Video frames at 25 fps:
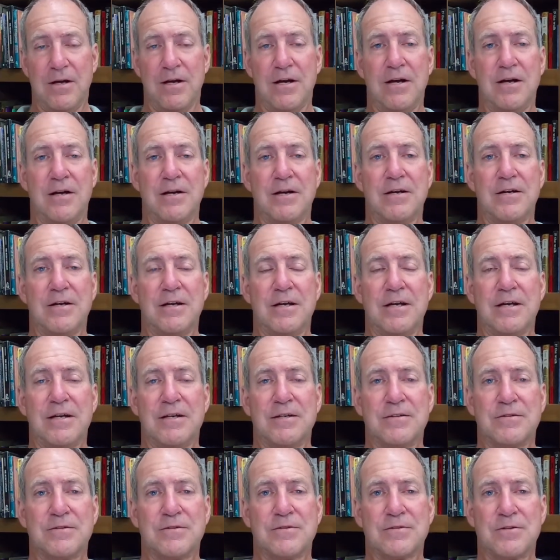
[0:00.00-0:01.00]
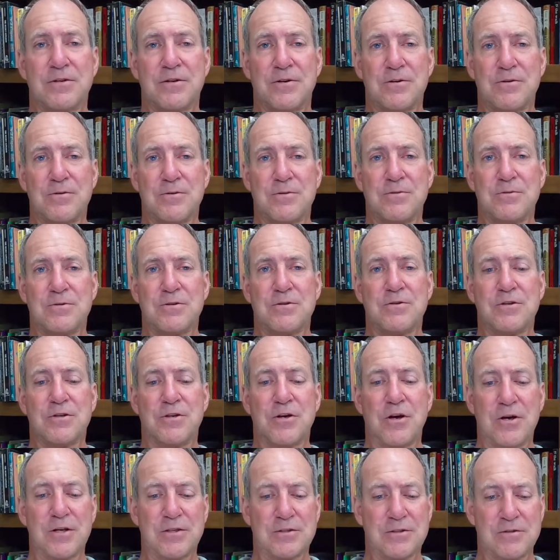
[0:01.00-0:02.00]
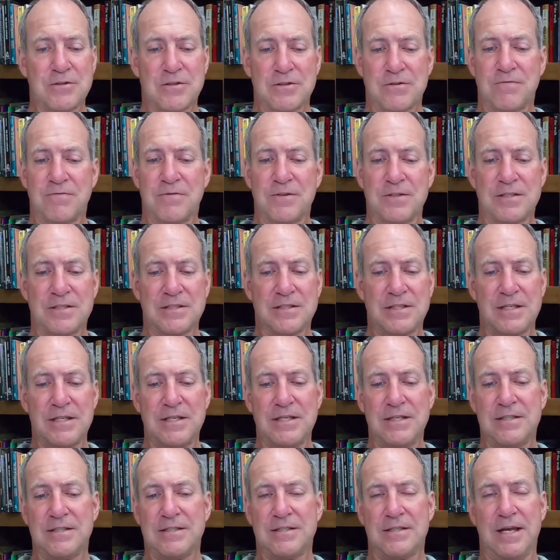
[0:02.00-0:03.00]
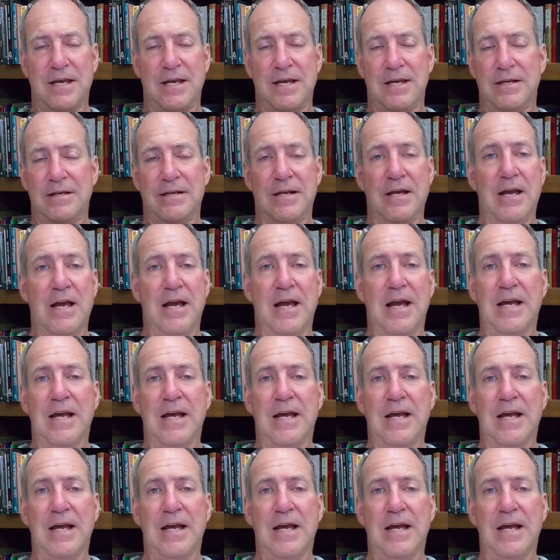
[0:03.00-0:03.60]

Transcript: And so you get to this fatigue state.